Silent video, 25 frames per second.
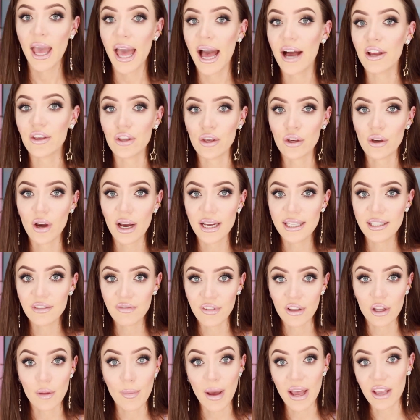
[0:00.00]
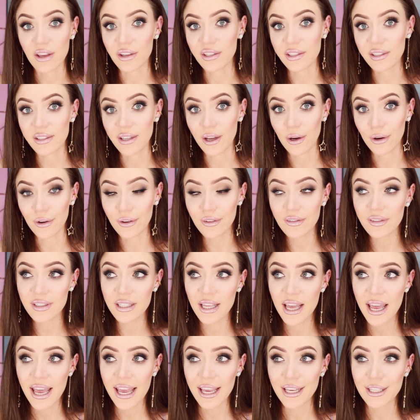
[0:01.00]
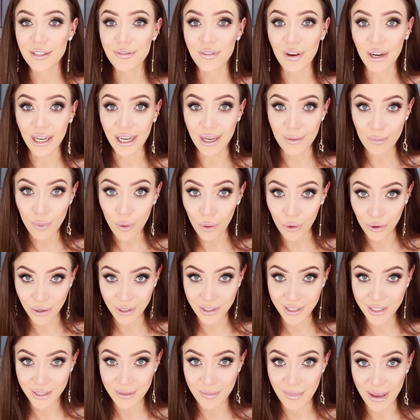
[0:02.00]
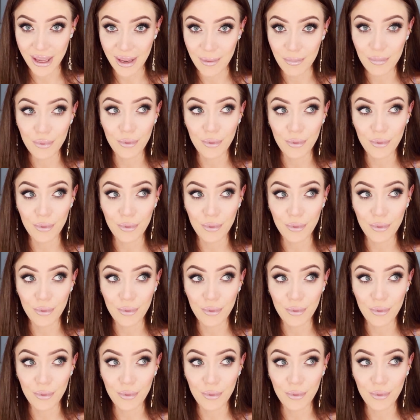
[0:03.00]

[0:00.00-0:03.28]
How you guys feel about yourselves is very important to me,